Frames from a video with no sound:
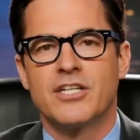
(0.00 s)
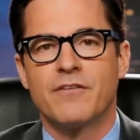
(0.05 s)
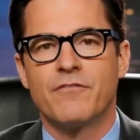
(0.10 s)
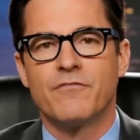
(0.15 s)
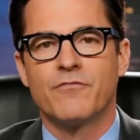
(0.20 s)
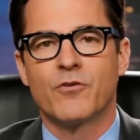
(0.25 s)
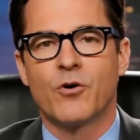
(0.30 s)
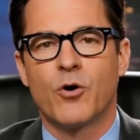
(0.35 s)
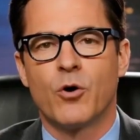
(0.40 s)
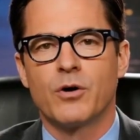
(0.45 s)
and
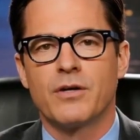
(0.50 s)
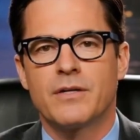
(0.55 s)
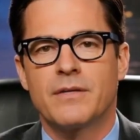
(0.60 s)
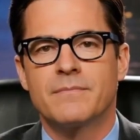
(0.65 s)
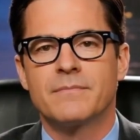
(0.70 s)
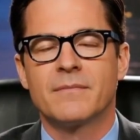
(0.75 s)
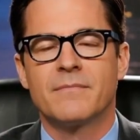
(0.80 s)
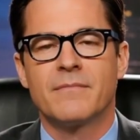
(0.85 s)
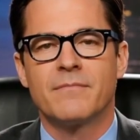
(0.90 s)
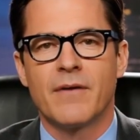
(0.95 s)
fraud.
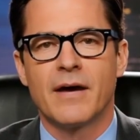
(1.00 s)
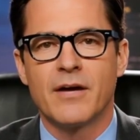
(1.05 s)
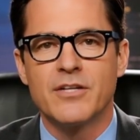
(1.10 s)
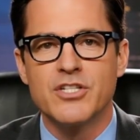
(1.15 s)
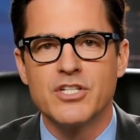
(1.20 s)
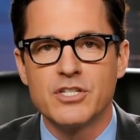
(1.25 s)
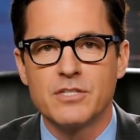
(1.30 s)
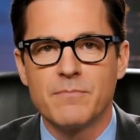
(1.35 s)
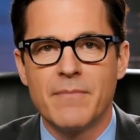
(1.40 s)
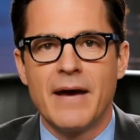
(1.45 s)

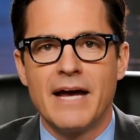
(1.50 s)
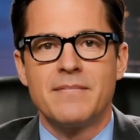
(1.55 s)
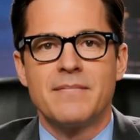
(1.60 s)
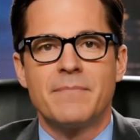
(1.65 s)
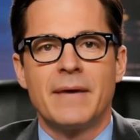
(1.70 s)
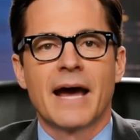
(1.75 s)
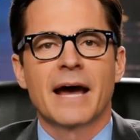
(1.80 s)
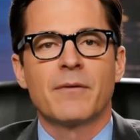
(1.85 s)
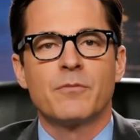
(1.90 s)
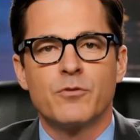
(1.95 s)
Voters must
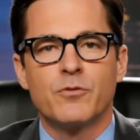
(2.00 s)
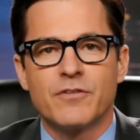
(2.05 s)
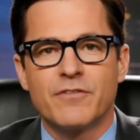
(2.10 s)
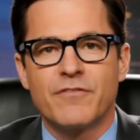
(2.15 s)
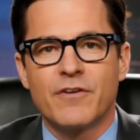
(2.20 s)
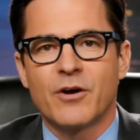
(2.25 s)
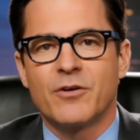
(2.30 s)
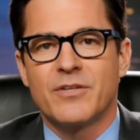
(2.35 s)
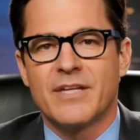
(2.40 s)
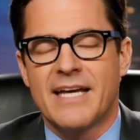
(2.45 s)
be able to
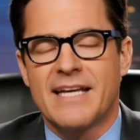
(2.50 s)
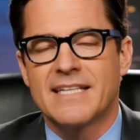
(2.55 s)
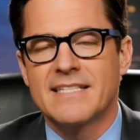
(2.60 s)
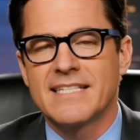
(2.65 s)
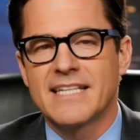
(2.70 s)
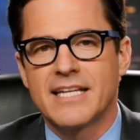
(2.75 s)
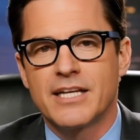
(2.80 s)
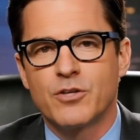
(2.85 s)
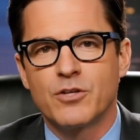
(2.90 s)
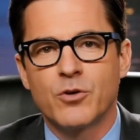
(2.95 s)
vote in
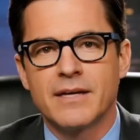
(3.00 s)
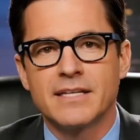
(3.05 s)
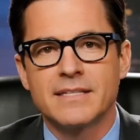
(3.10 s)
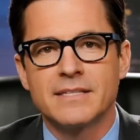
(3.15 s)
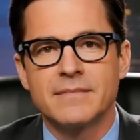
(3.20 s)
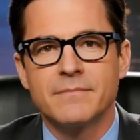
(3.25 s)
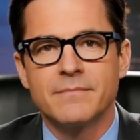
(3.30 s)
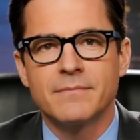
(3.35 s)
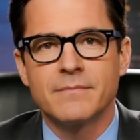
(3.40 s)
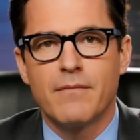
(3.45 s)

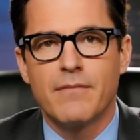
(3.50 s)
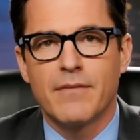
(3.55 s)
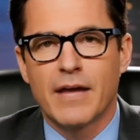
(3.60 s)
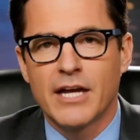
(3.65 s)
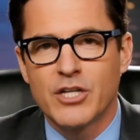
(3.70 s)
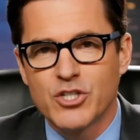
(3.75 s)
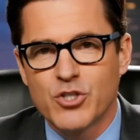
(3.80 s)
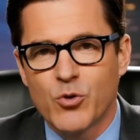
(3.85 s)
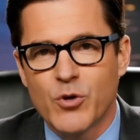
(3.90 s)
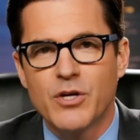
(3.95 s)
secret.
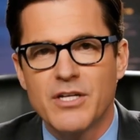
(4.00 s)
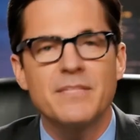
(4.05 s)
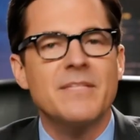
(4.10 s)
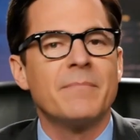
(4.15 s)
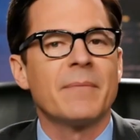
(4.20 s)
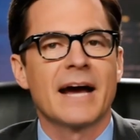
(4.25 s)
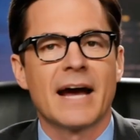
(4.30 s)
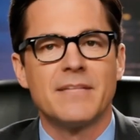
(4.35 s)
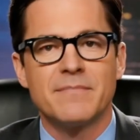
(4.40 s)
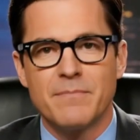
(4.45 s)
Their choice
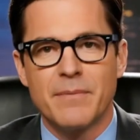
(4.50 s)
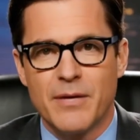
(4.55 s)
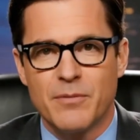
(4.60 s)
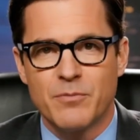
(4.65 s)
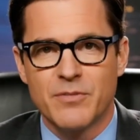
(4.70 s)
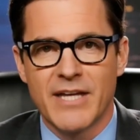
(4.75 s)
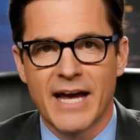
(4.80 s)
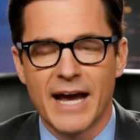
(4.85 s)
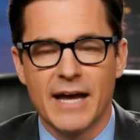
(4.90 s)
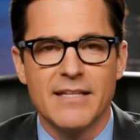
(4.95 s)
must be
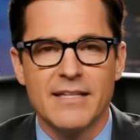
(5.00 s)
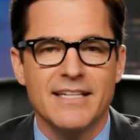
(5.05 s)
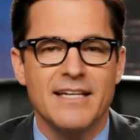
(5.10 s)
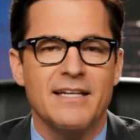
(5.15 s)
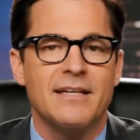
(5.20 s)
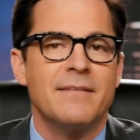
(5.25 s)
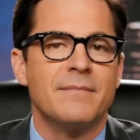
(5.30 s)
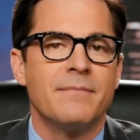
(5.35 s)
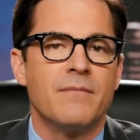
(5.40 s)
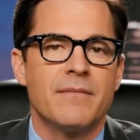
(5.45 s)

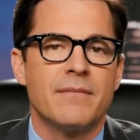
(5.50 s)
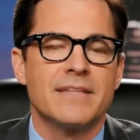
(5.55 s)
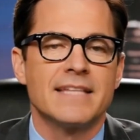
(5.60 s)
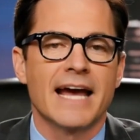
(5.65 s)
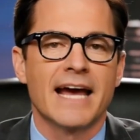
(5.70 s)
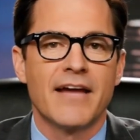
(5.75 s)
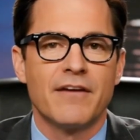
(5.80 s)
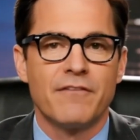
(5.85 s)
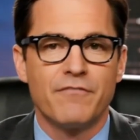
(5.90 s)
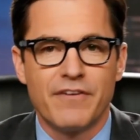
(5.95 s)
protected. The
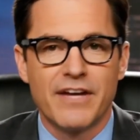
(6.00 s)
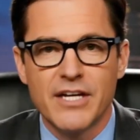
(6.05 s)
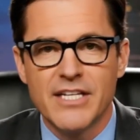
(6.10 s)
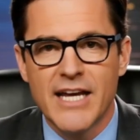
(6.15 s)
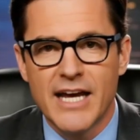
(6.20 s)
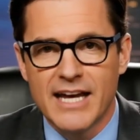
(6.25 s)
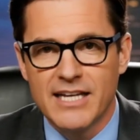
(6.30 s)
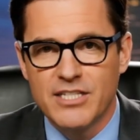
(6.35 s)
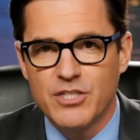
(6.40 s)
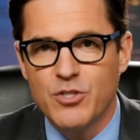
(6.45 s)
second
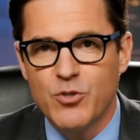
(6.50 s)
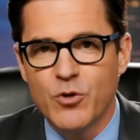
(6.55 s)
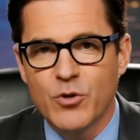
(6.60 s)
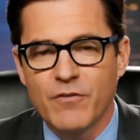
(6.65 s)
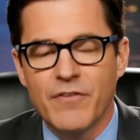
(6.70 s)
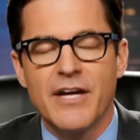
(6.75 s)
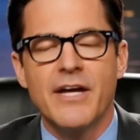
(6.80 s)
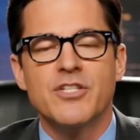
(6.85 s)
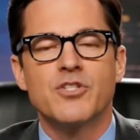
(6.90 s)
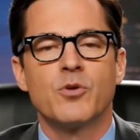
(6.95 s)
feature is
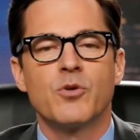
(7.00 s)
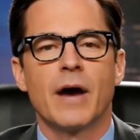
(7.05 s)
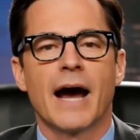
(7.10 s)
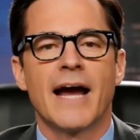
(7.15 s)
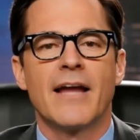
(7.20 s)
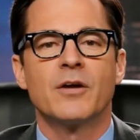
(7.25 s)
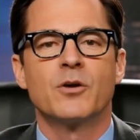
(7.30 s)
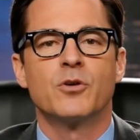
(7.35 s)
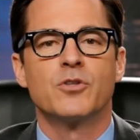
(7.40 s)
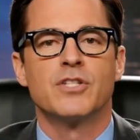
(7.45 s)
universal
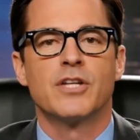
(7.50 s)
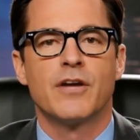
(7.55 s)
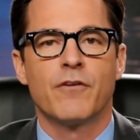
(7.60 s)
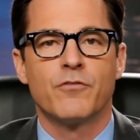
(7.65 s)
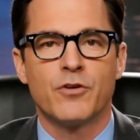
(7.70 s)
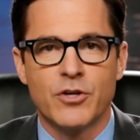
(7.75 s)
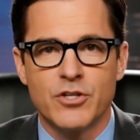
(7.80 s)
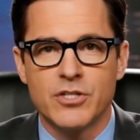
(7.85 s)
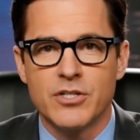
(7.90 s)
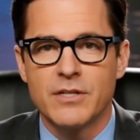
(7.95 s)
adult
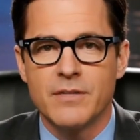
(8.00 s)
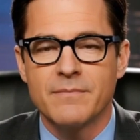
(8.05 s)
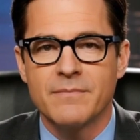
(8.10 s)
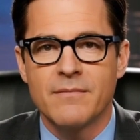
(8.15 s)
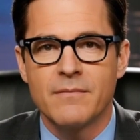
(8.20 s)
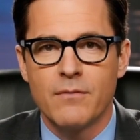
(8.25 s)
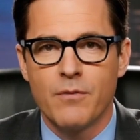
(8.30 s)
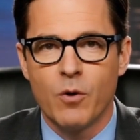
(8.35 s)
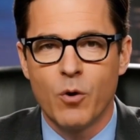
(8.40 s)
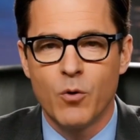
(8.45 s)
suffrage.
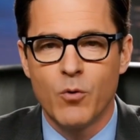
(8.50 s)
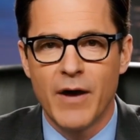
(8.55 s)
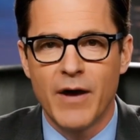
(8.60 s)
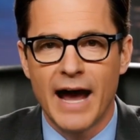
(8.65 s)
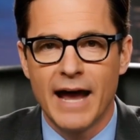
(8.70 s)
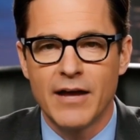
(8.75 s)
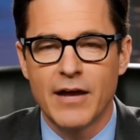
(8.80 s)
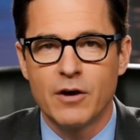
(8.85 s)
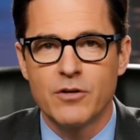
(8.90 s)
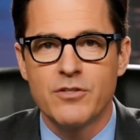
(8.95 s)
All
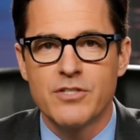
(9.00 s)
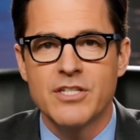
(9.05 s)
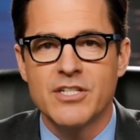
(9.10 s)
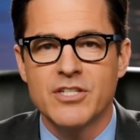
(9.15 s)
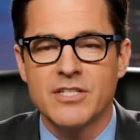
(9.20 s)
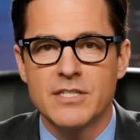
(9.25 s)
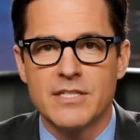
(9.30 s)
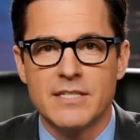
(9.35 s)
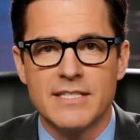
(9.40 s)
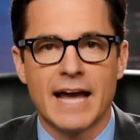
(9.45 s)
adult
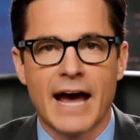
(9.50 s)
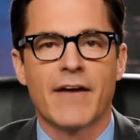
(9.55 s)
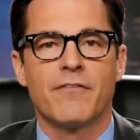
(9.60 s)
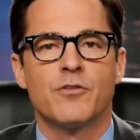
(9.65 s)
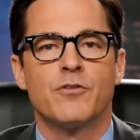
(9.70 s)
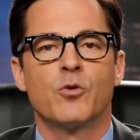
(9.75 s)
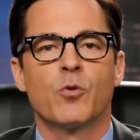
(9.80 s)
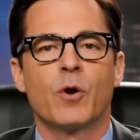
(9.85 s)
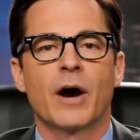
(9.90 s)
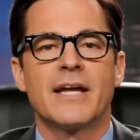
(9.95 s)
citizens have
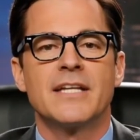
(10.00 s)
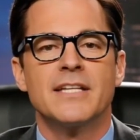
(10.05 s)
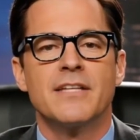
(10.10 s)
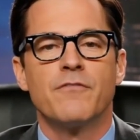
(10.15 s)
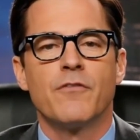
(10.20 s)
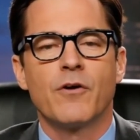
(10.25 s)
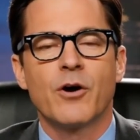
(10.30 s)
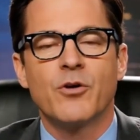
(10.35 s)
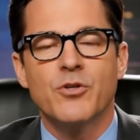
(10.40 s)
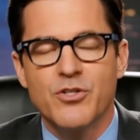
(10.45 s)
the right to
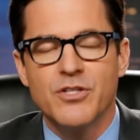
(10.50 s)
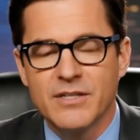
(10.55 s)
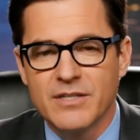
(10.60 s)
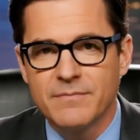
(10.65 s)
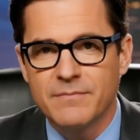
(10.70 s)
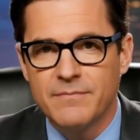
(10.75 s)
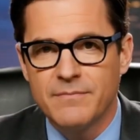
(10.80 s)
vote.